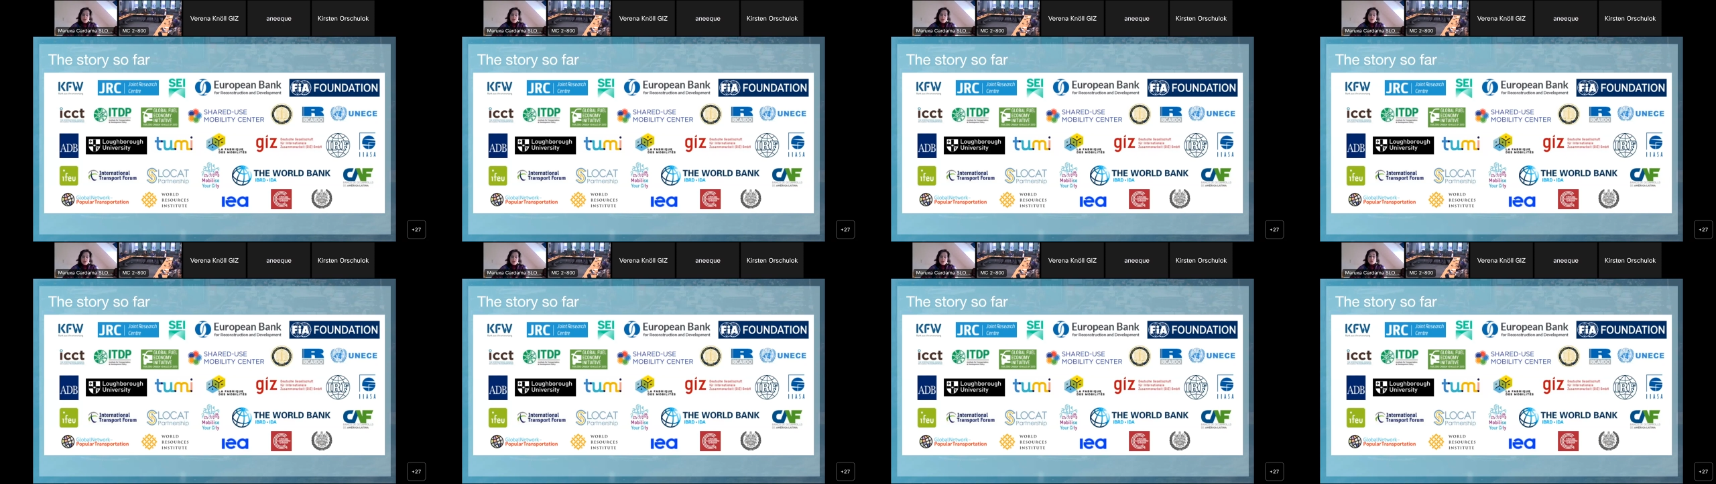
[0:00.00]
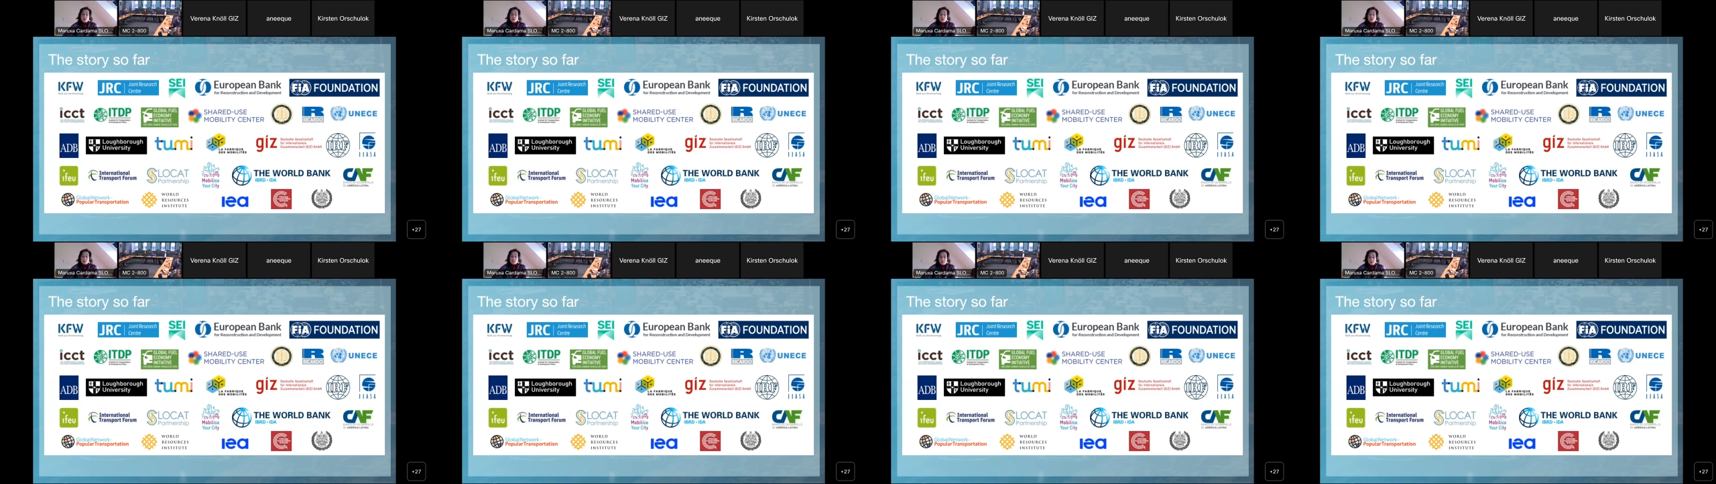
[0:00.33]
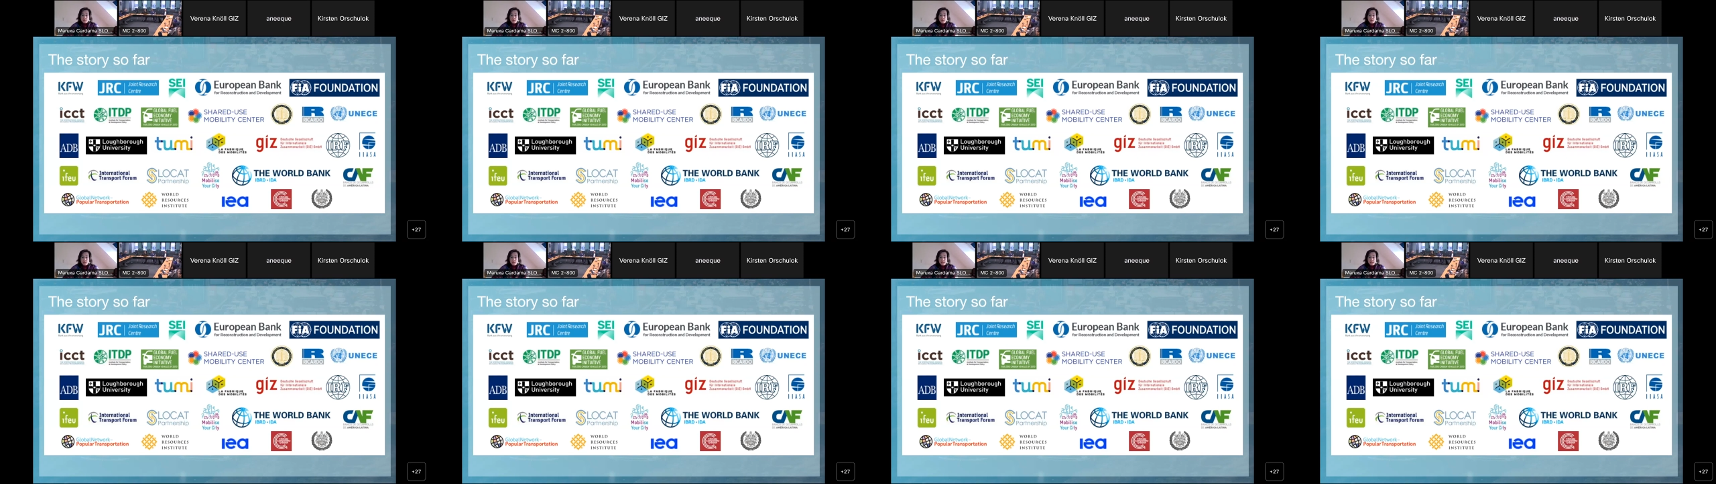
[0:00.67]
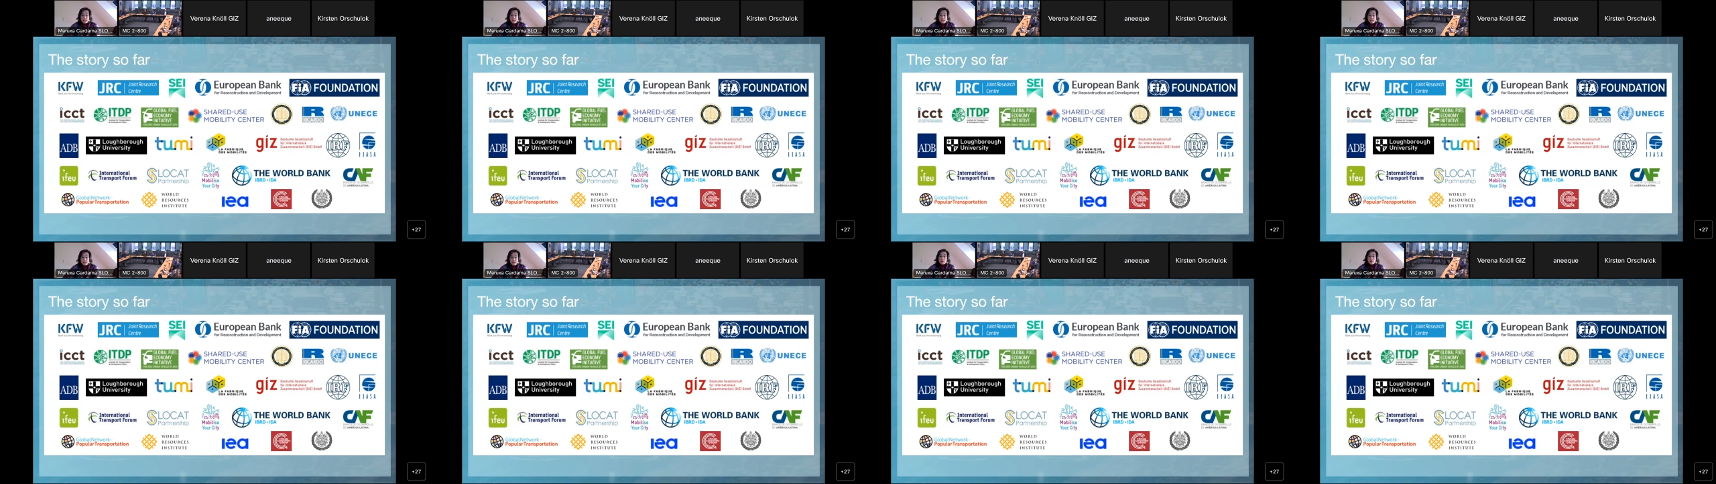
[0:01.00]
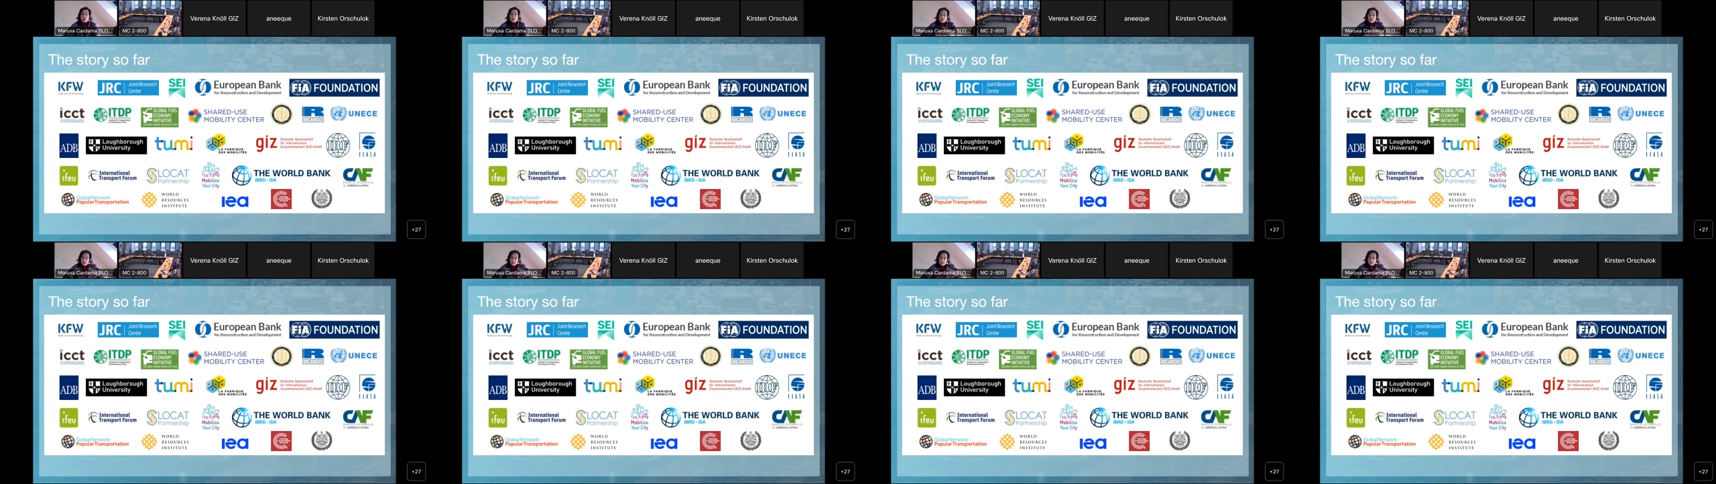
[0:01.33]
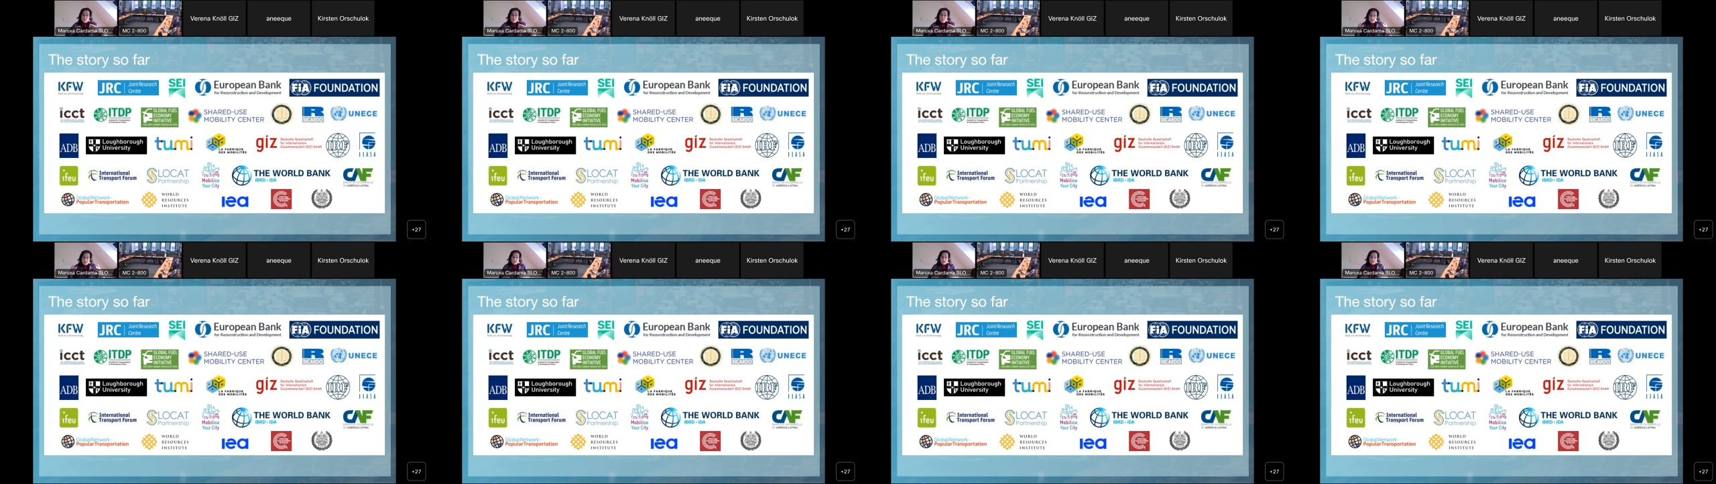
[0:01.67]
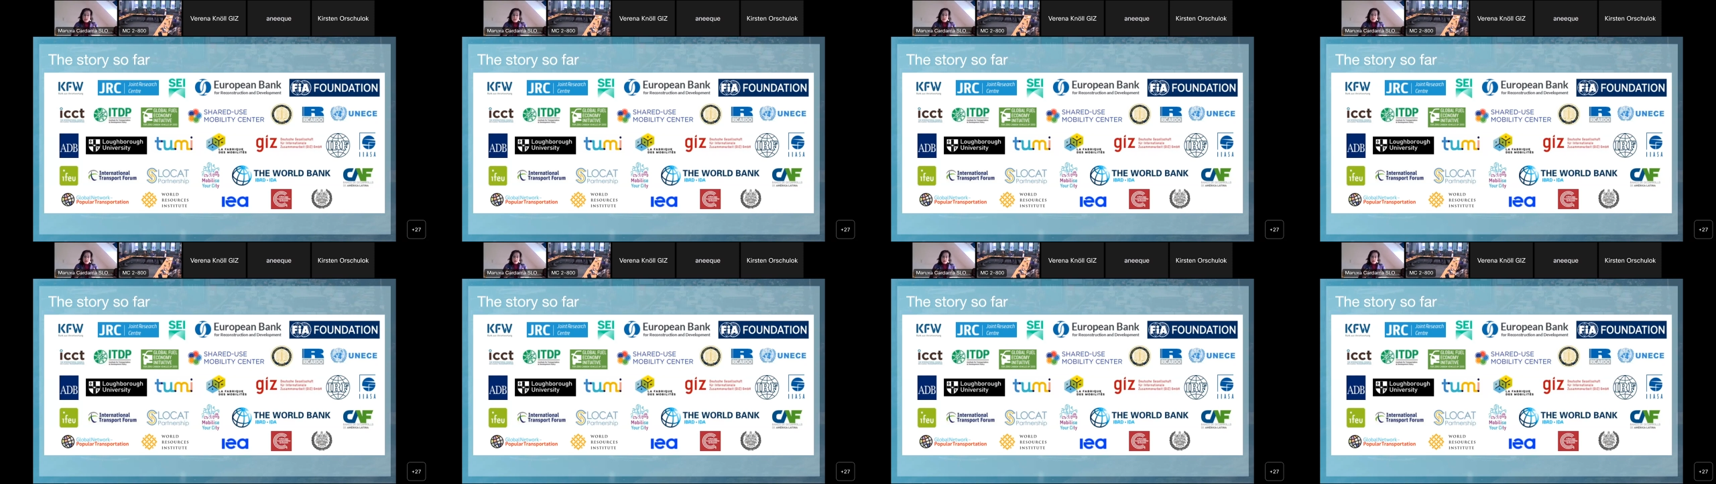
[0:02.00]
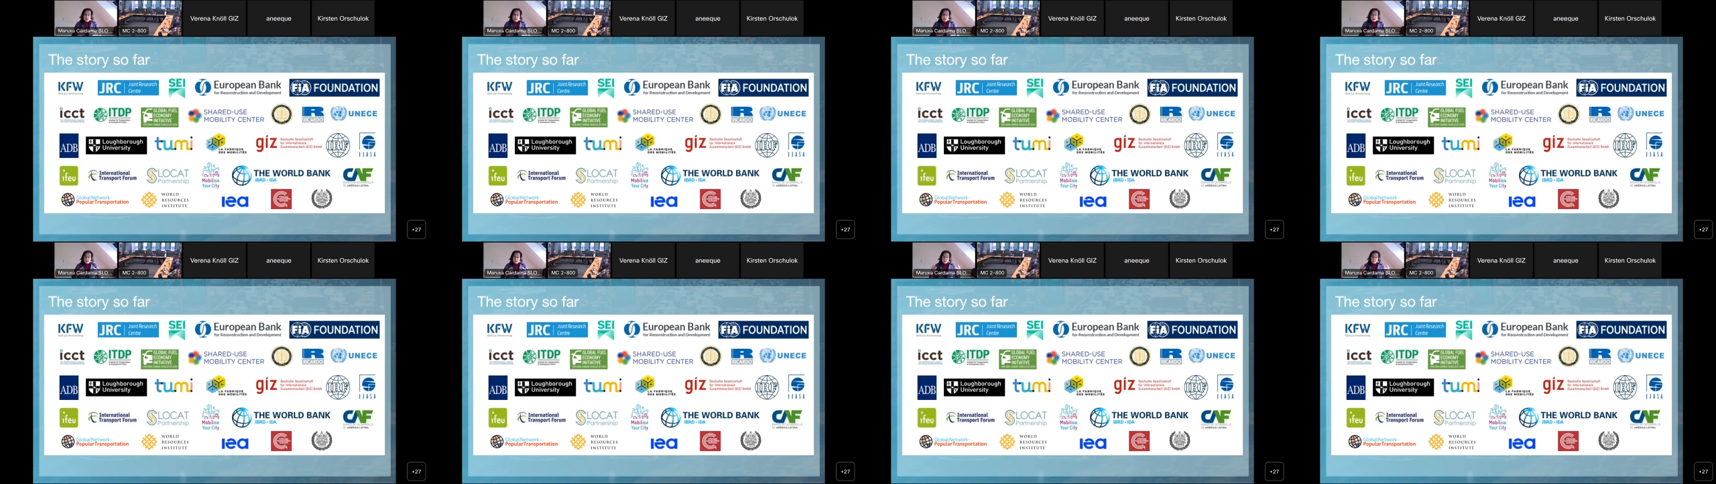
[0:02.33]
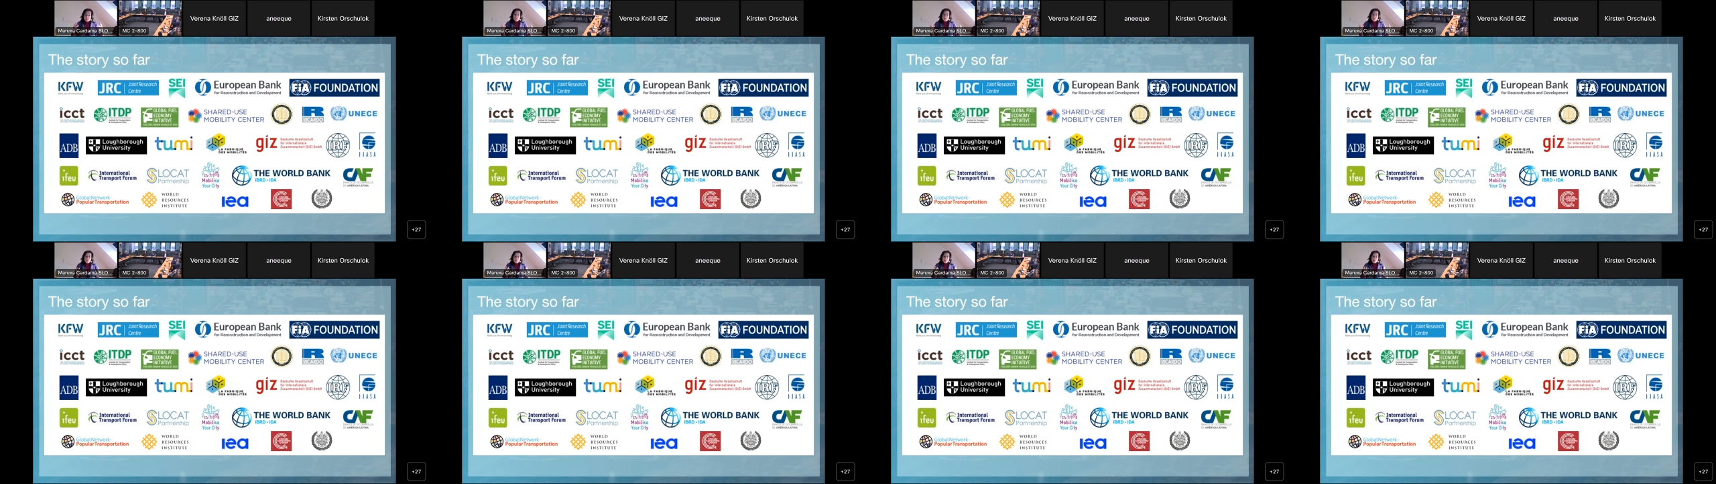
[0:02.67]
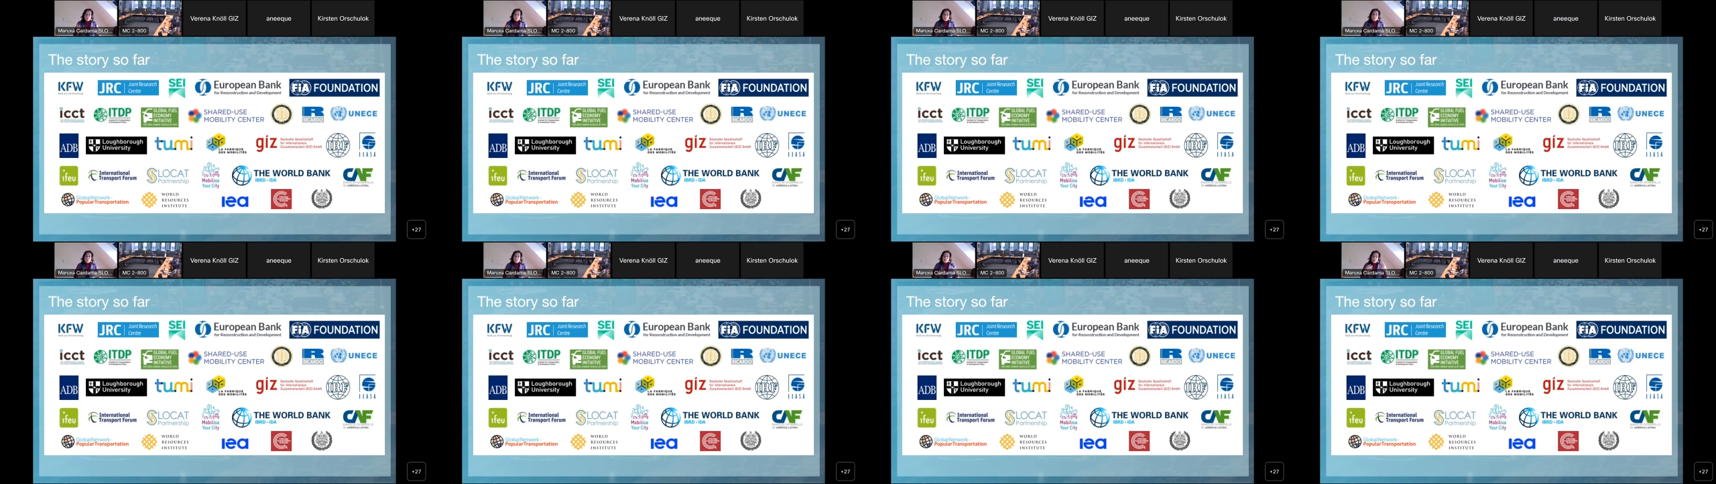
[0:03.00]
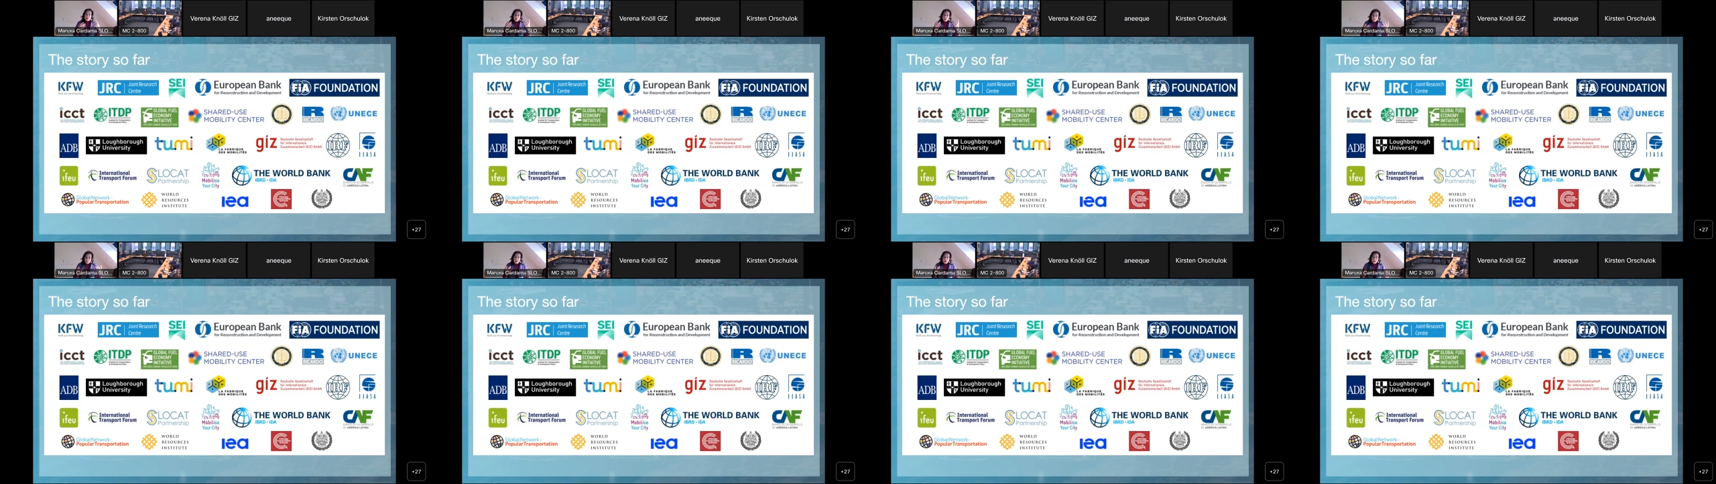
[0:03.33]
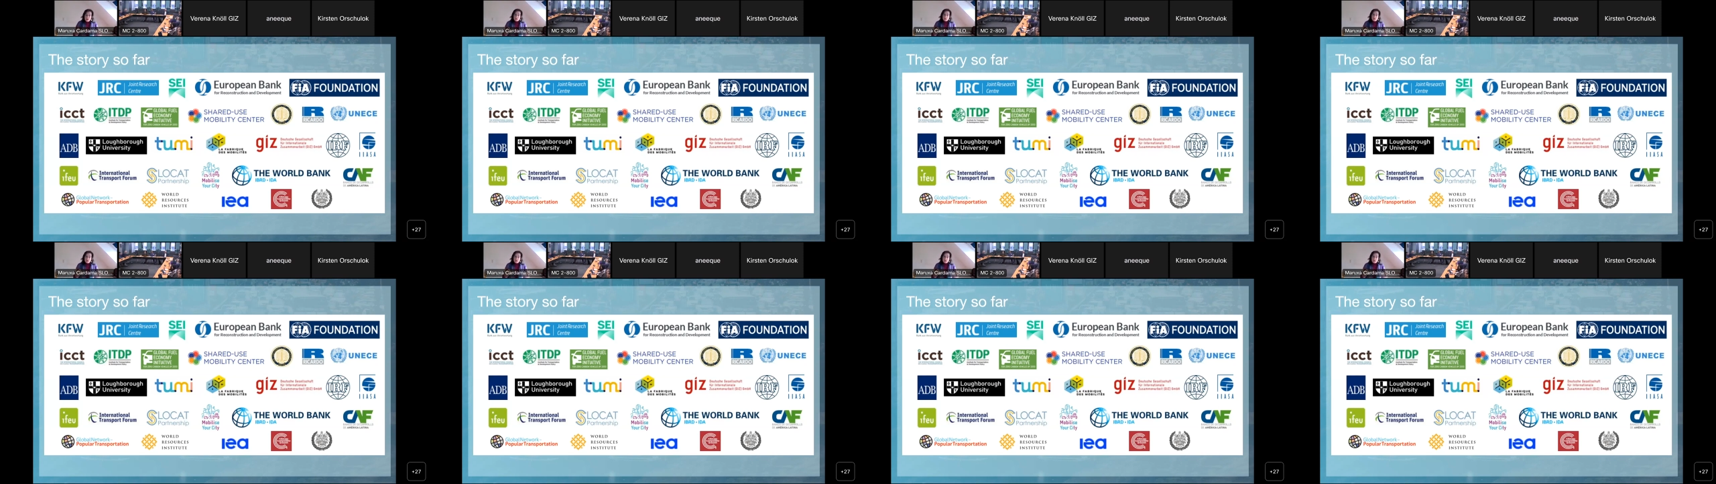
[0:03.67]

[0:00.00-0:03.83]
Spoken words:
[unreadable: no face in view]